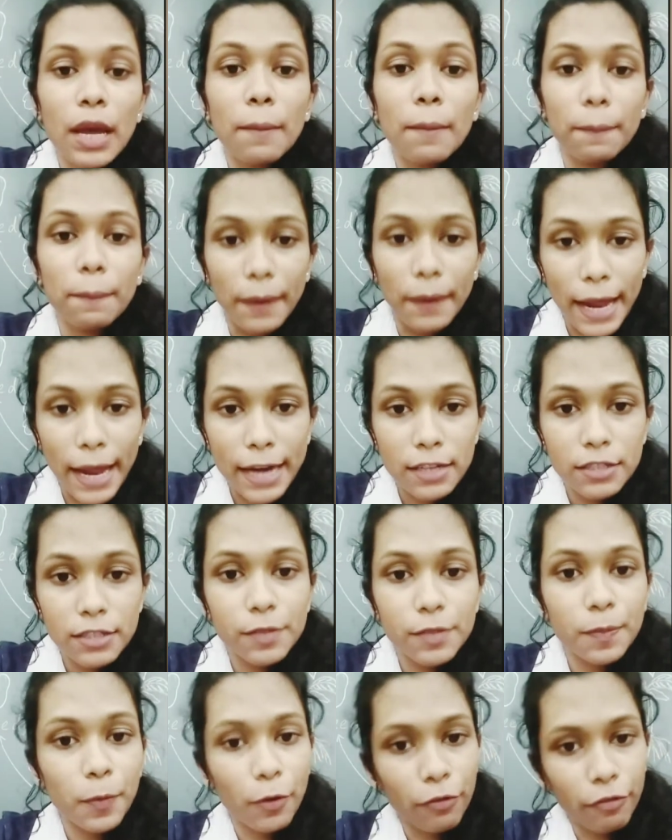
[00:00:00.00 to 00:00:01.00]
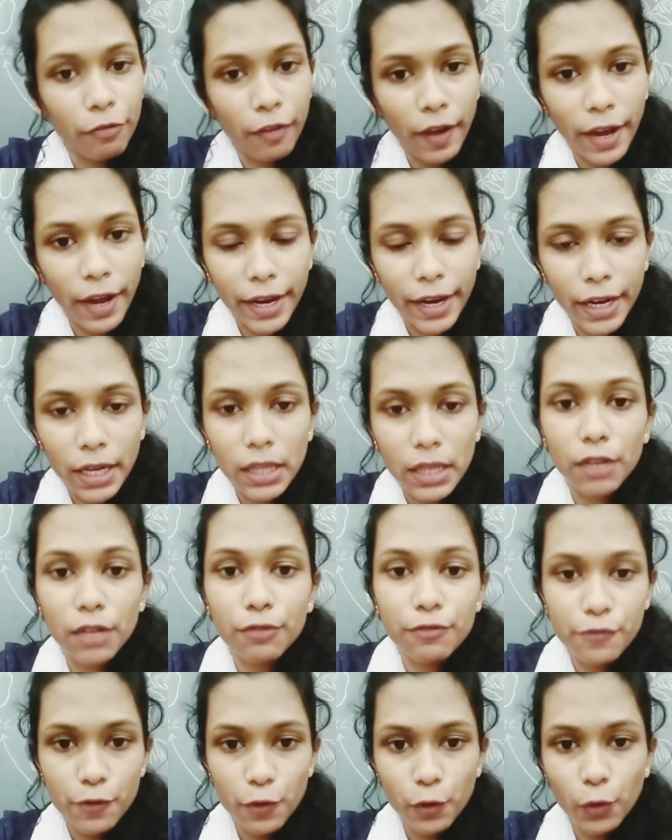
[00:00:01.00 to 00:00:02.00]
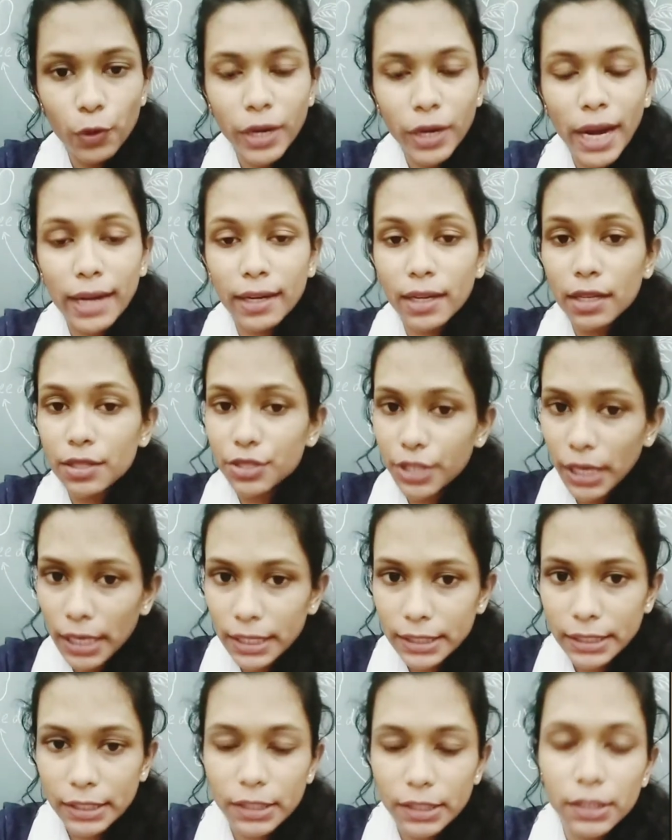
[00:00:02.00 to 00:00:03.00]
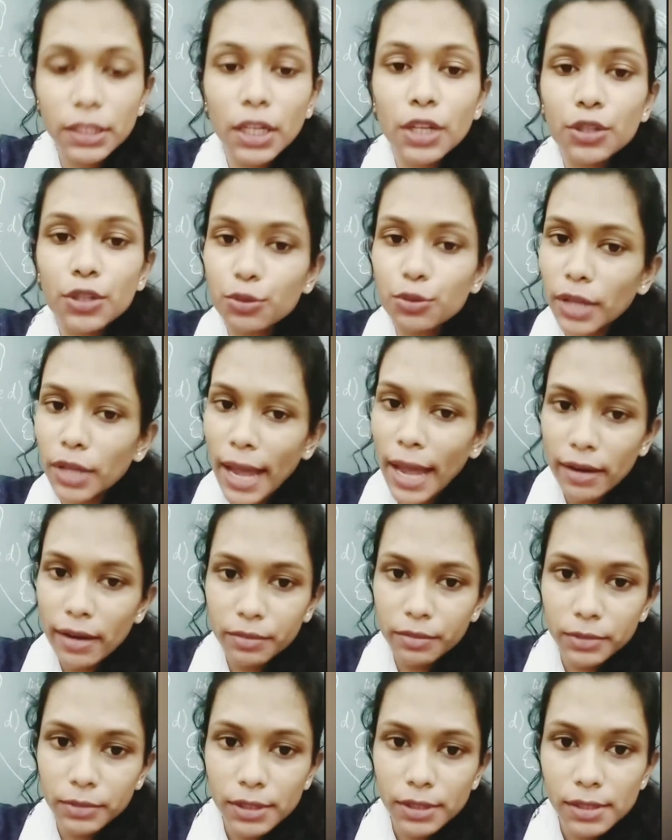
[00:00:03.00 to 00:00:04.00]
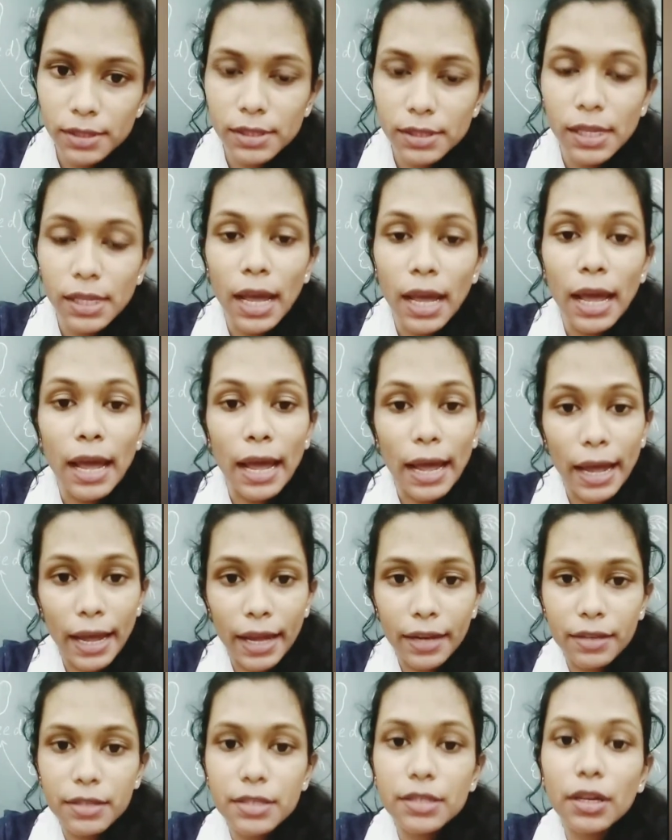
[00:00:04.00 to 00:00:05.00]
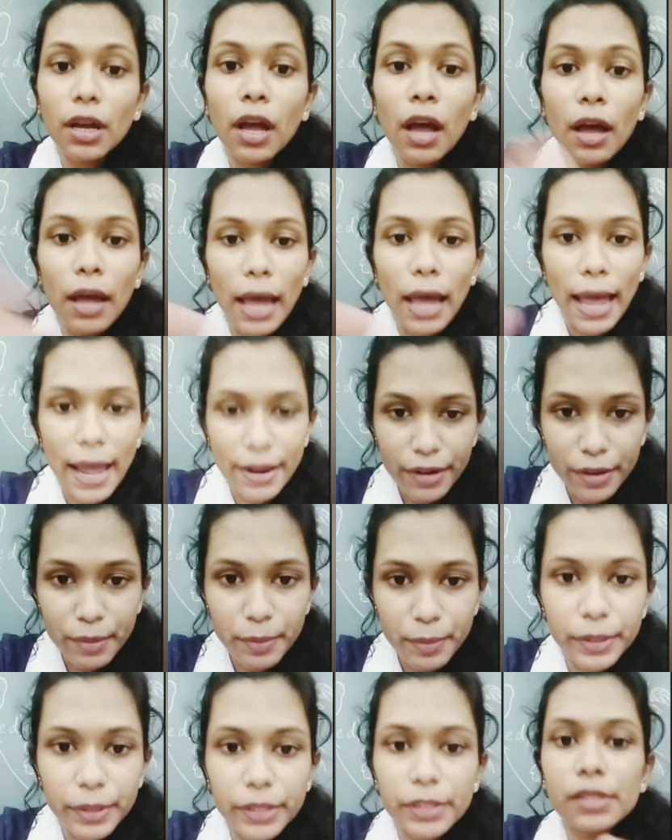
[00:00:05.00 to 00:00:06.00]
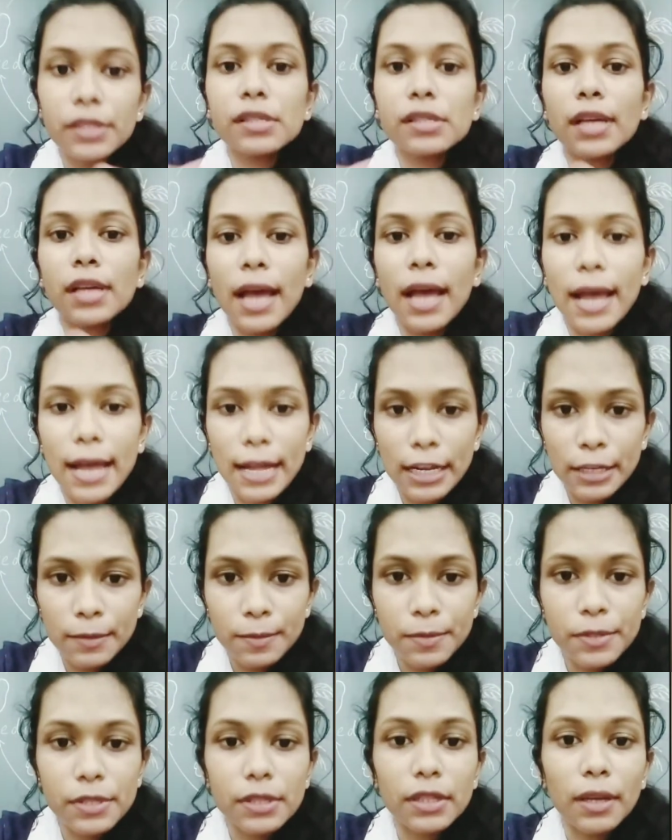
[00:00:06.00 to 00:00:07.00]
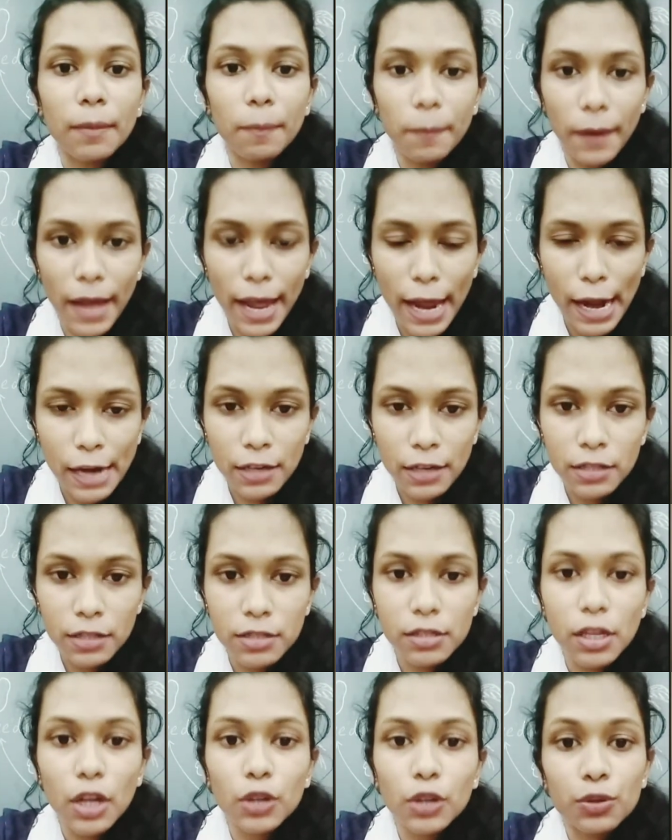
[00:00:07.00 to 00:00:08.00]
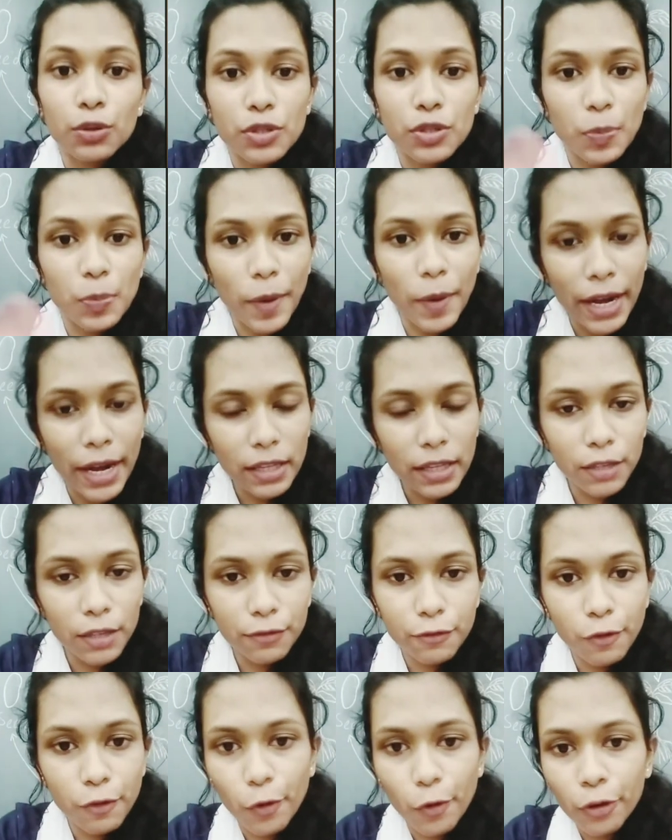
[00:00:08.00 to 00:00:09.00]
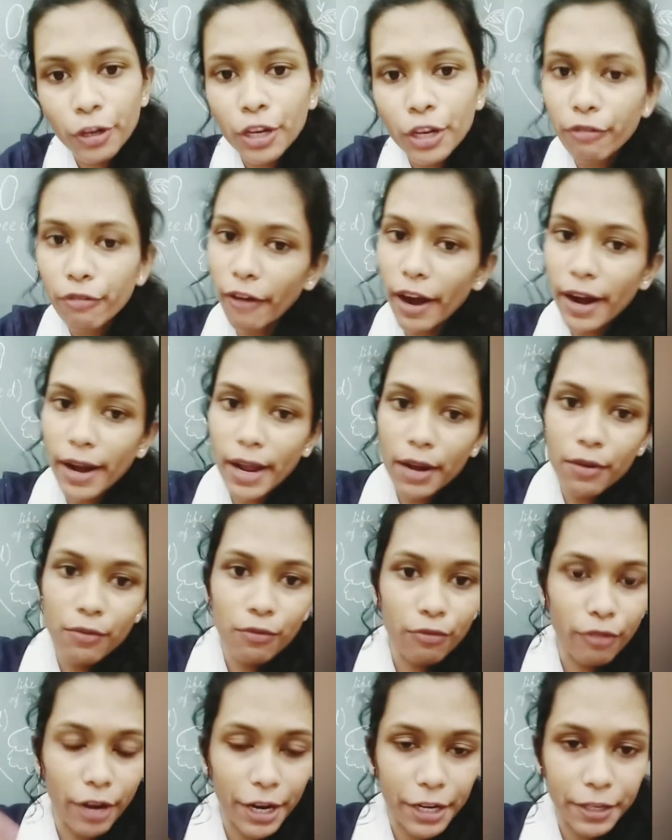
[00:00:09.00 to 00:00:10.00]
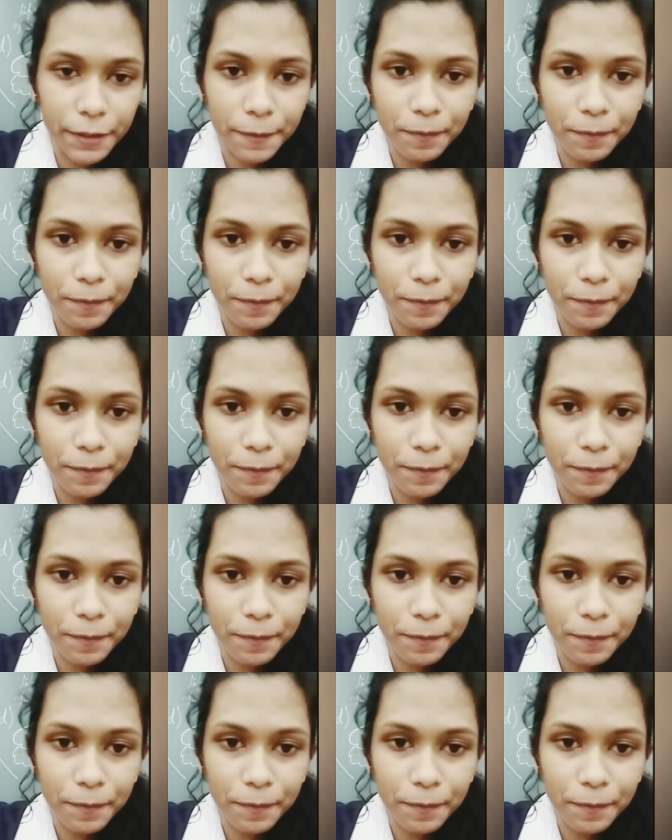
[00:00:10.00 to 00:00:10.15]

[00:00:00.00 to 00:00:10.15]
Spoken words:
Plants provide the food and the shelter to the animals, and animals helps the plants to spread the food far and wide.